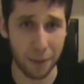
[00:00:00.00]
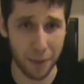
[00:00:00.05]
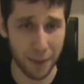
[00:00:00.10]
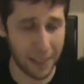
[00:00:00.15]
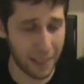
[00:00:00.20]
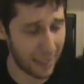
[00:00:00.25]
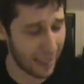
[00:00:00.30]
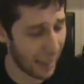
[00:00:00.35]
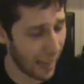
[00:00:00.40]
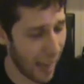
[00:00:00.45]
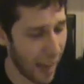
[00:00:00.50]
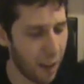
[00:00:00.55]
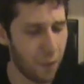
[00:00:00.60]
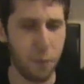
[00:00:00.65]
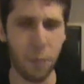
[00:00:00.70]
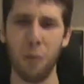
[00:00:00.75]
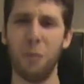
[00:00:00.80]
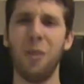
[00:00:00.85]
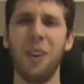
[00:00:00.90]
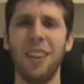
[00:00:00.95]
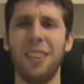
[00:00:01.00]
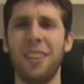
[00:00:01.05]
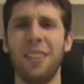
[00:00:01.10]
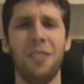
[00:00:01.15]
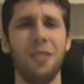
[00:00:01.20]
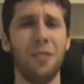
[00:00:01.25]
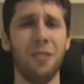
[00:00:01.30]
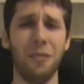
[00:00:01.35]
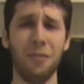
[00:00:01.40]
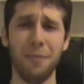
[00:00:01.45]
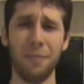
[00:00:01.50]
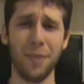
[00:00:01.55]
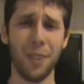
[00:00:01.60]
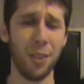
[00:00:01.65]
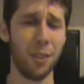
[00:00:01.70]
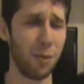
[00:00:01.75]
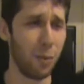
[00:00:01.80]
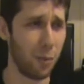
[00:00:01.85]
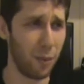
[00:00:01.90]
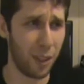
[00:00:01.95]
because I've been wanting to do
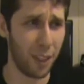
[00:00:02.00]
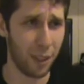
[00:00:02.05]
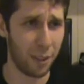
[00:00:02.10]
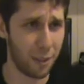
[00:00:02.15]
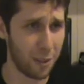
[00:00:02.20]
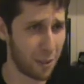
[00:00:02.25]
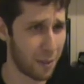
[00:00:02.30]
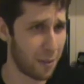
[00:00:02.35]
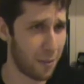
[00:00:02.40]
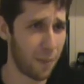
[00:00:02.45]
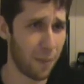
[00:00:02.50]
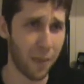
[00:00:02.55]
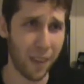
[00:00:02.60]
YouTube videos